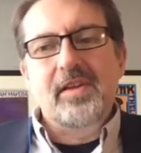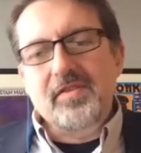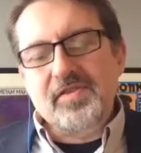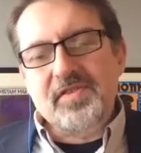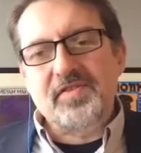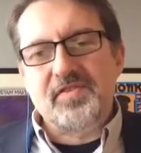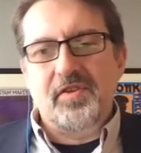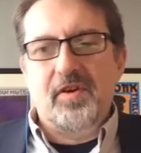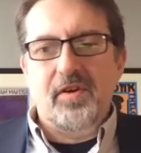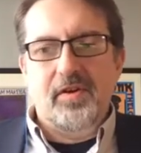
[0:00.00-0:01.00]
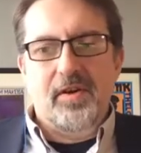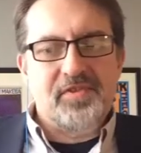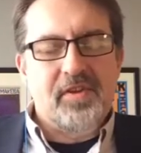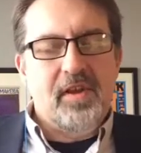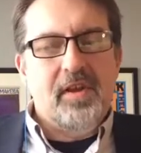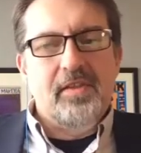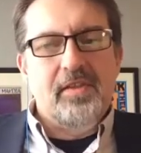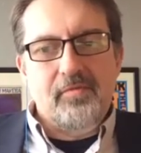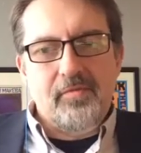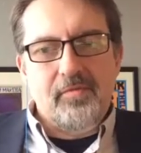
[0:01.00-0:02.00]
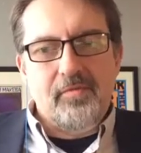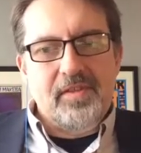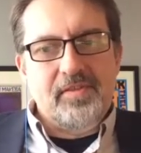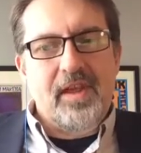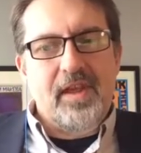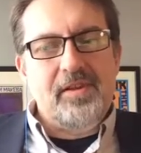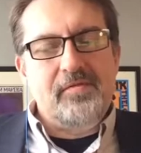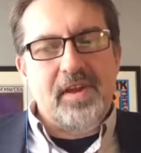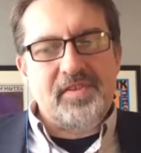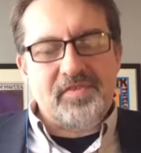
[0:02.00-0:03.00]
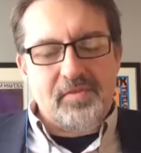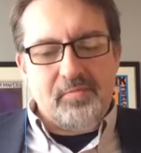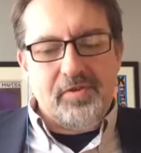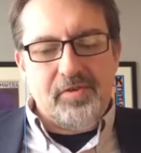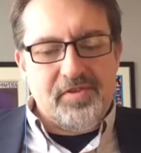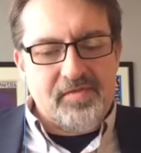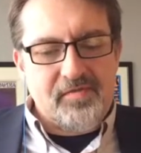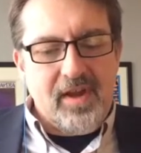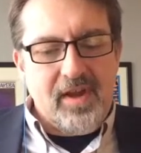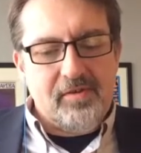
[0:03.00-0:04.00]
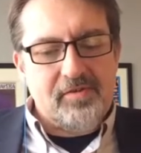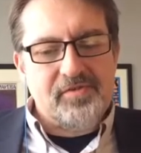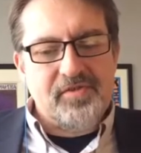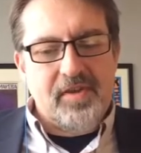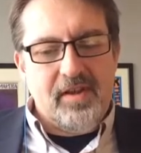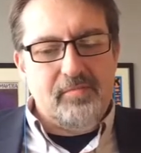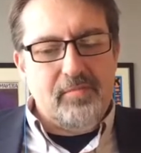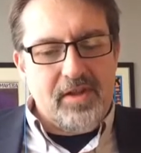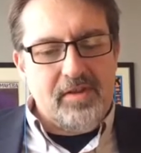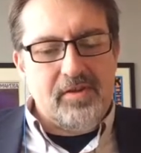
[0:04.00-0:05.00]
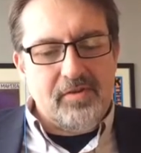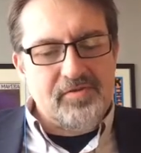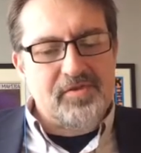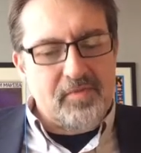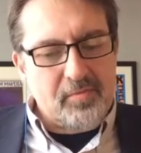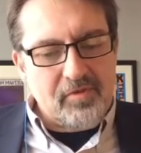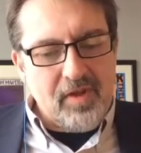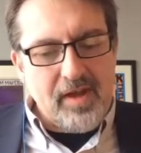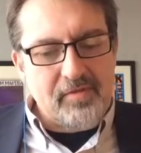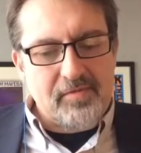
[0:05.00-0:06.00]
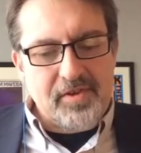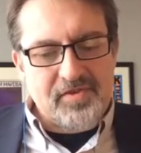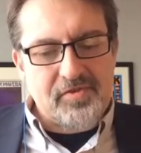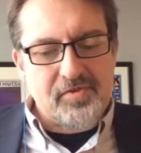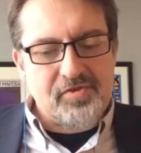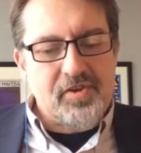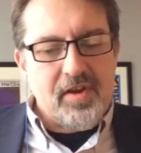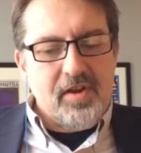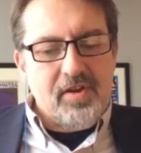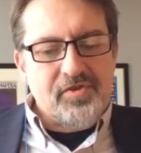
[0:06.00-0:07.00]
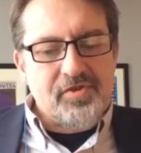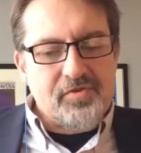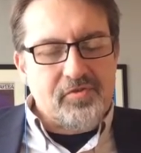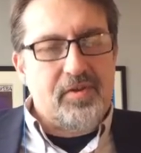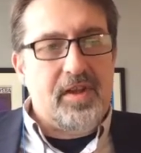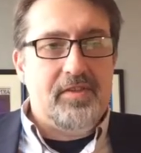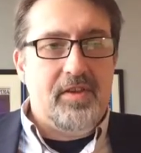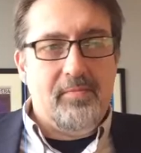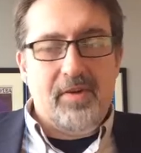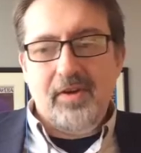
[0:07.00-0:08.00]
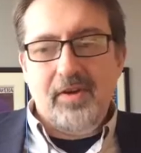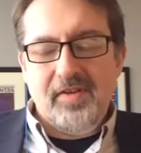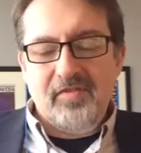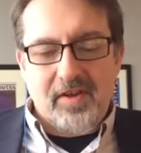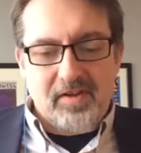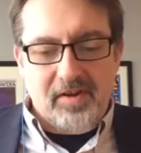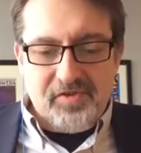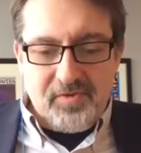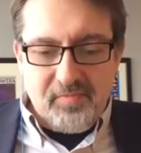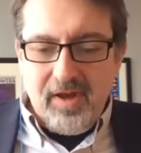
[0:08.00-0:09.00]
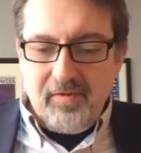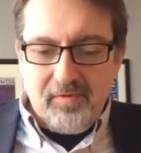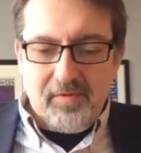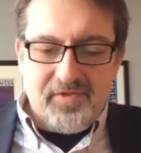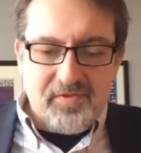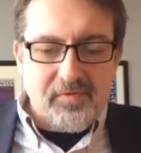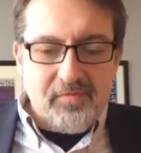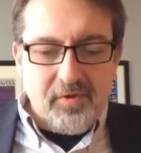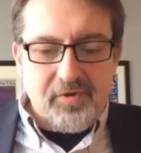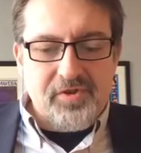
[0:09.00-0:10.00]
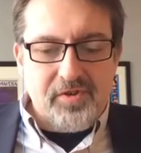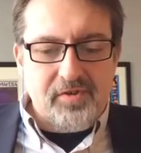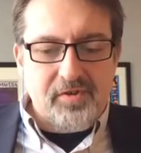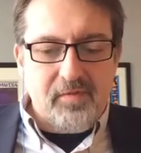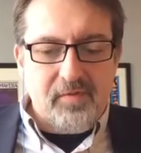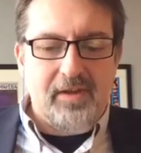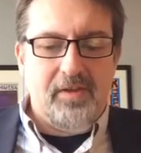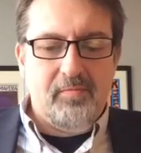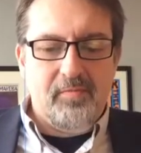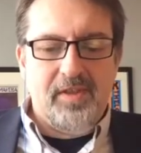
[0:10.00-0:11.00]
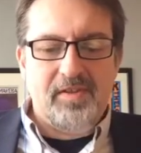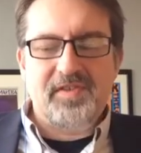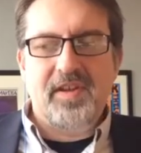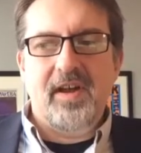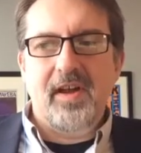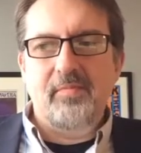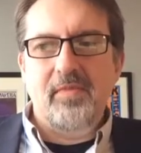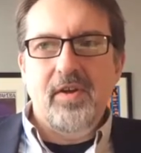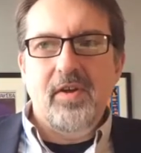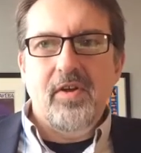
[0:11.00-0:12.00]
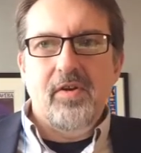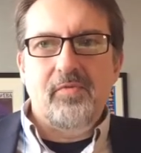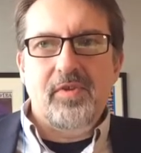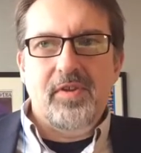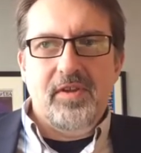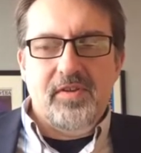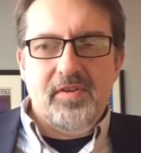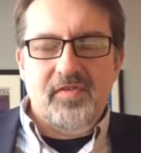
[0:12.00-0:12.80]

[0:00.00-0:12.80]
into startups that then invested billions of dollars and many years of applied research to create the mRNA technology platforms that were fortunately ready by the time we needed